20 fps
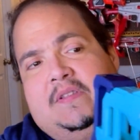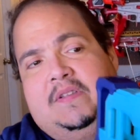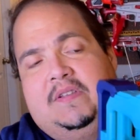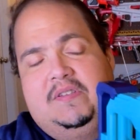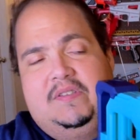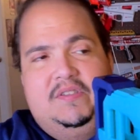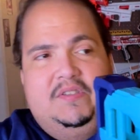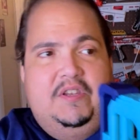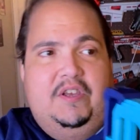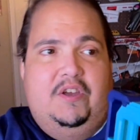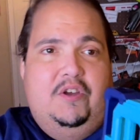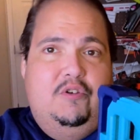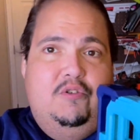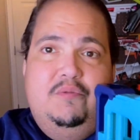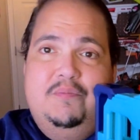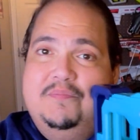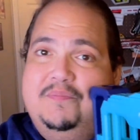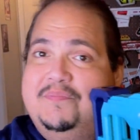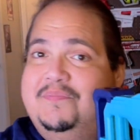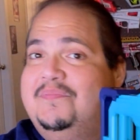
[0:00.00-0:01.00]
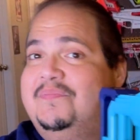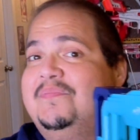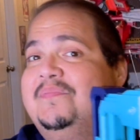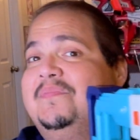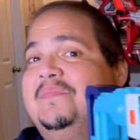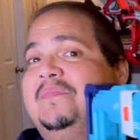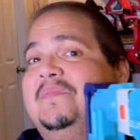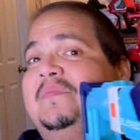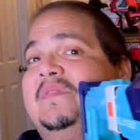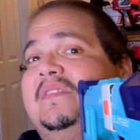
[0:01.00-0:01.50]
So
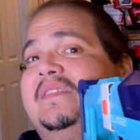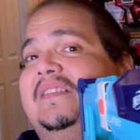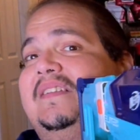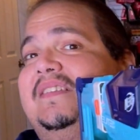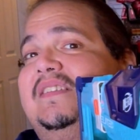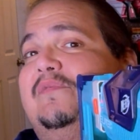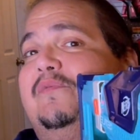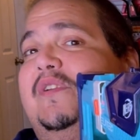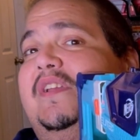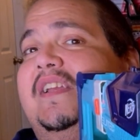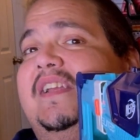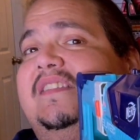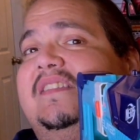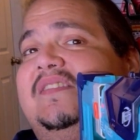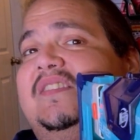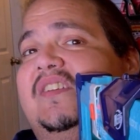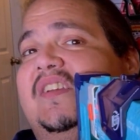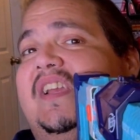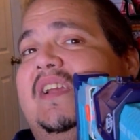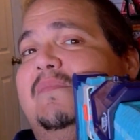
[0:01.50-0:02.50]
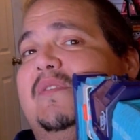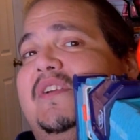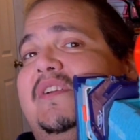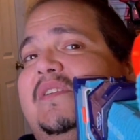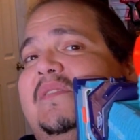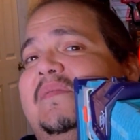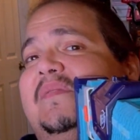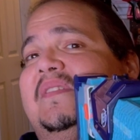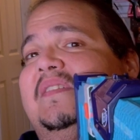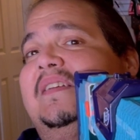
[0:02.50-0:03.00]
let's see if we can get this on camera
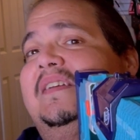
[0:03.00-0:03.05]
here.